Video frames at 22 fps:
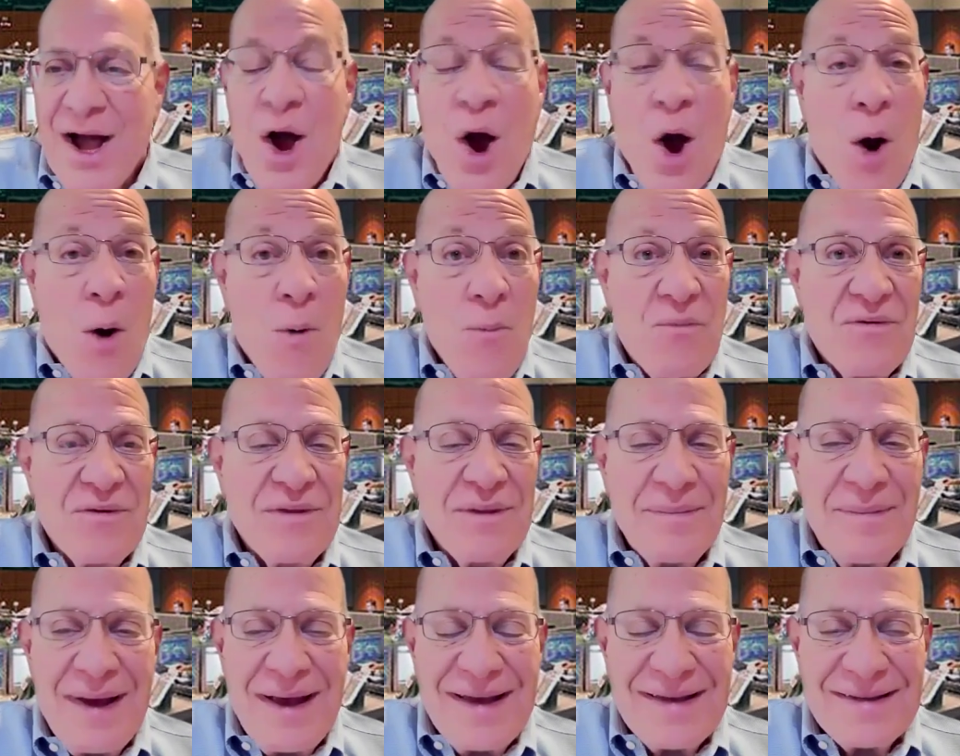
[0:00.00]
hope for the
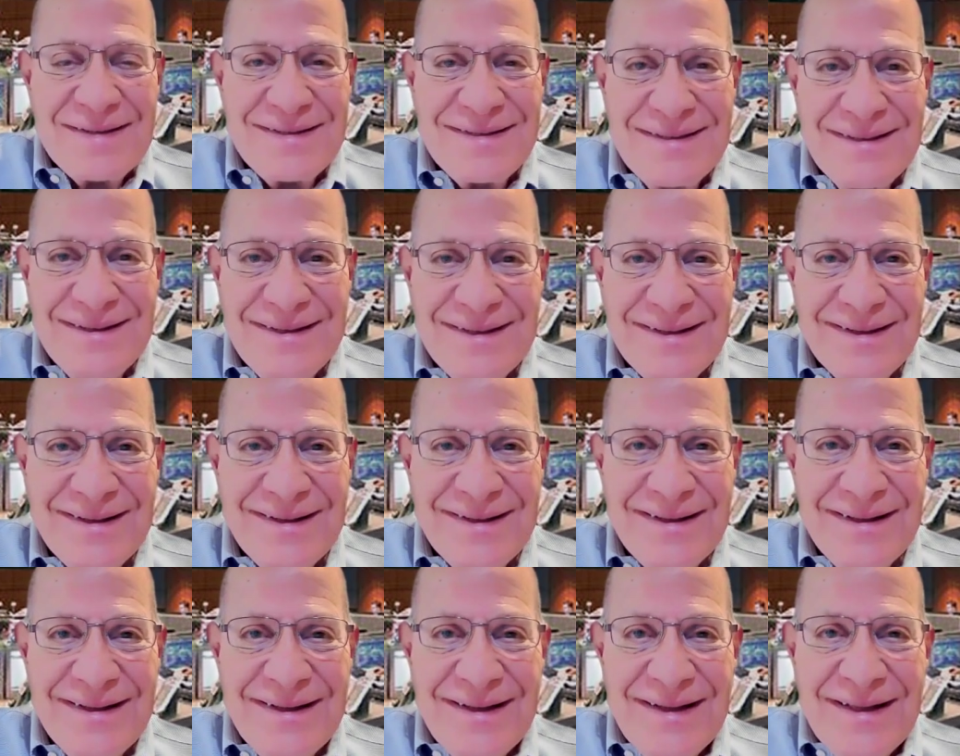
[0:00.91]
best.
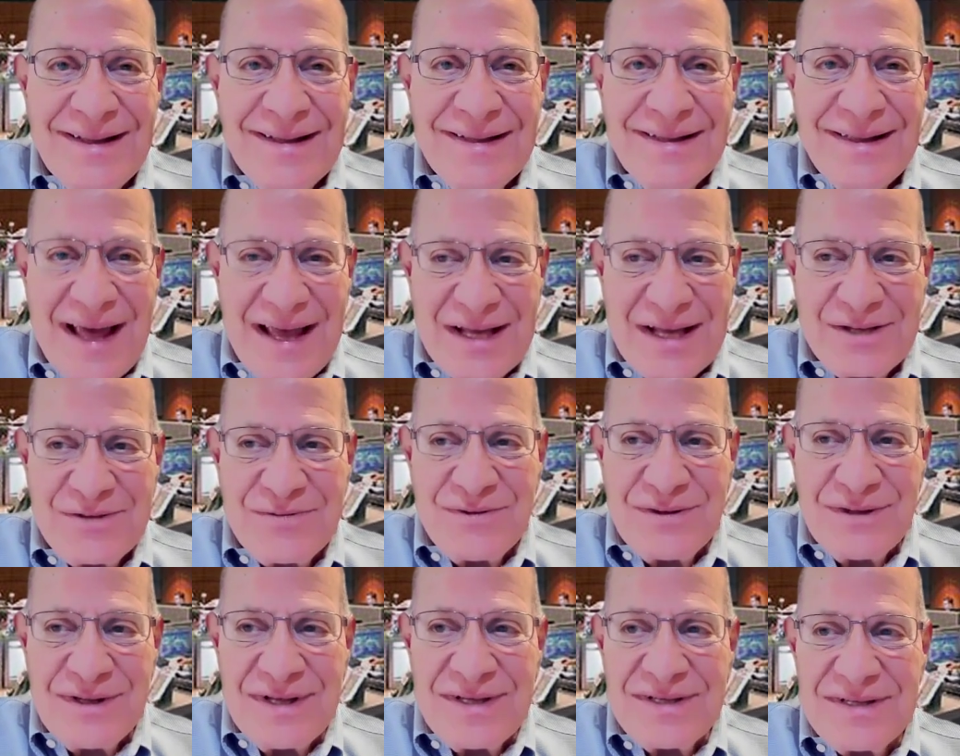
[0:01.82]
Thanks
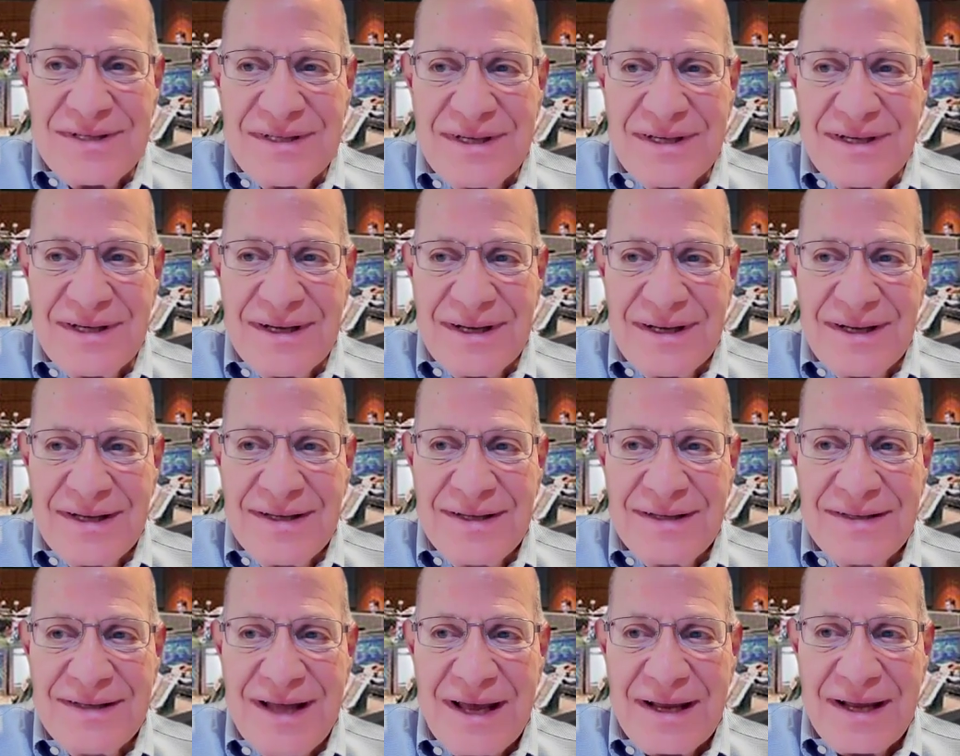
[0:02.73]
for listening.
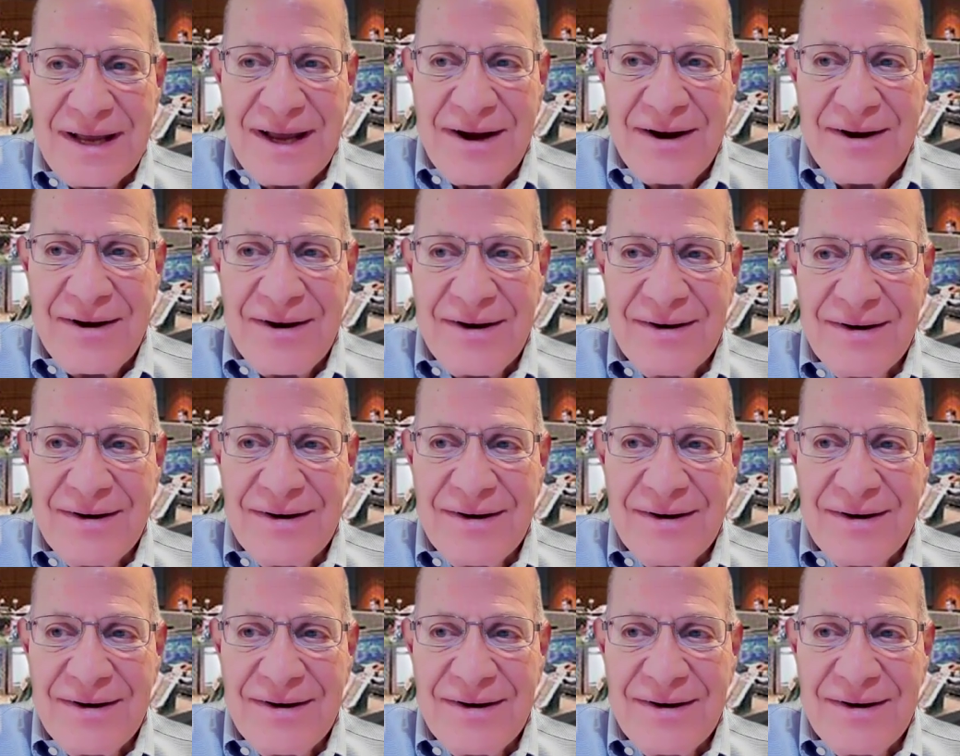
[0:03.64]
Take care.